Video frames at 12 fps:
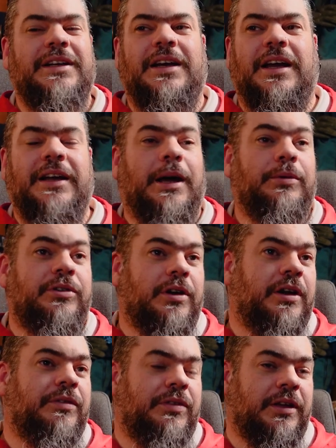And that was
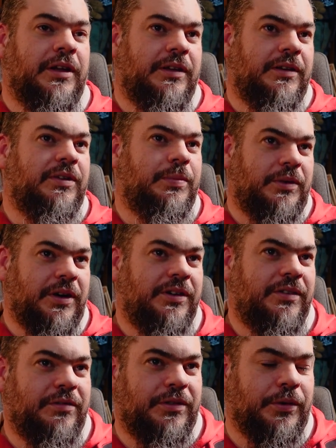kind of the
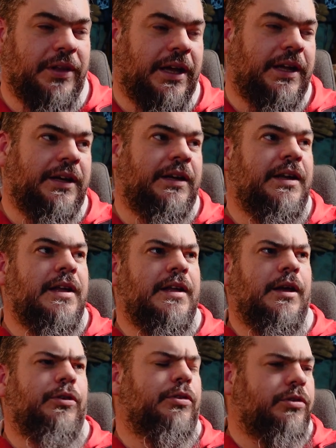inspiration for that. And
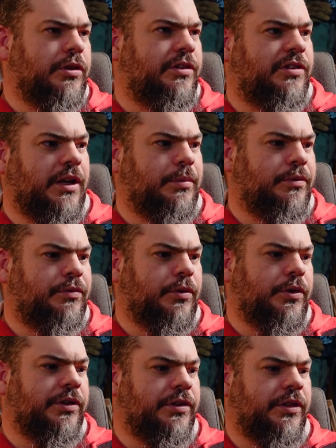what I was going to say
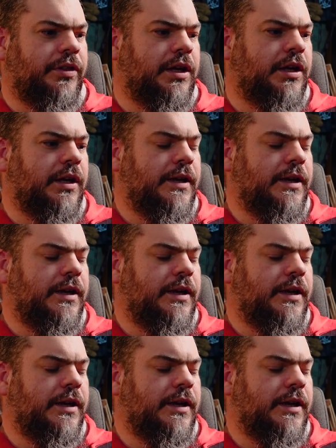before is I think